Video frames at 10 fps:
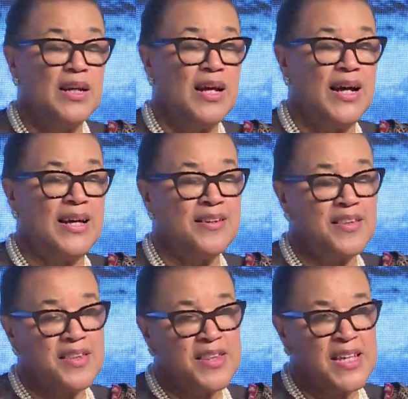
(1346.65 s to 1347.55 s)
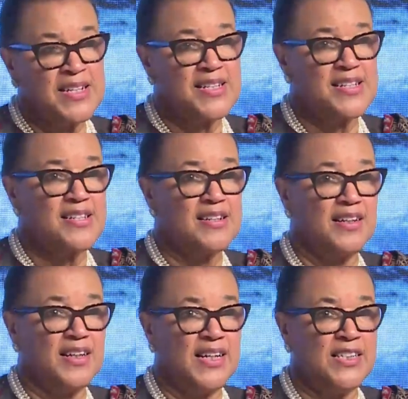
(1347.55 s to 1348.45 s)
And this
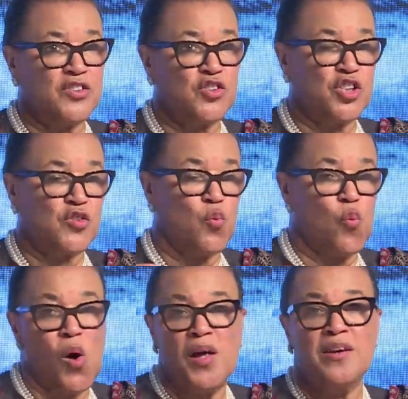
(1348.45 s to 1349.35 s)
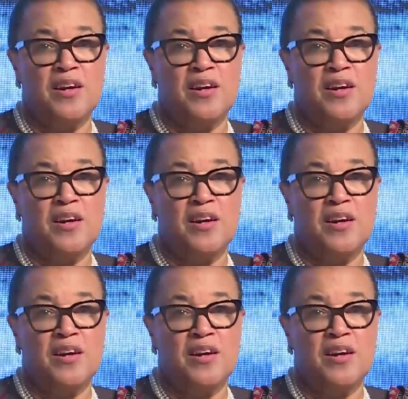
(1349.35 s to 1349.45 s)
is just one